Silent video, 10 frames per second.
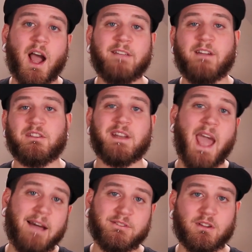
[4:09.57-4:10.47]
I found it
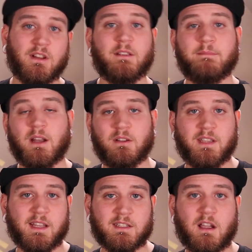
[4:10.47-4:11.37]
after it had been on
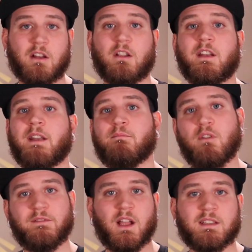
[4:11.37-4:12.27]
Kickstarter and it had
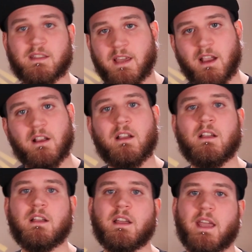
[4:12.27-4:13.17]
moved on to there,
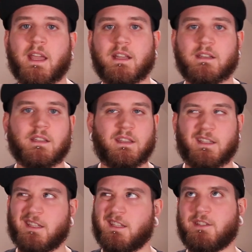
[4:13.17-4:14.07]
and
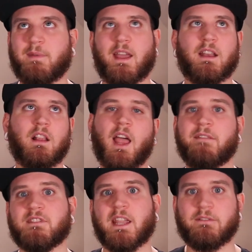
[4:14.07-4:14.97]
this has been a
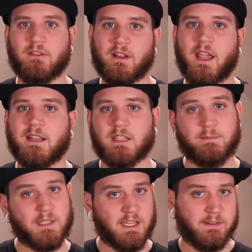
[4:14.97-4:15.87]
lifesaver in
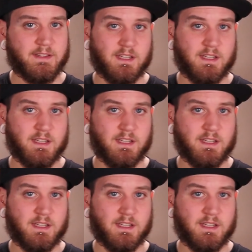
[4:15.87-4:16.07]
specific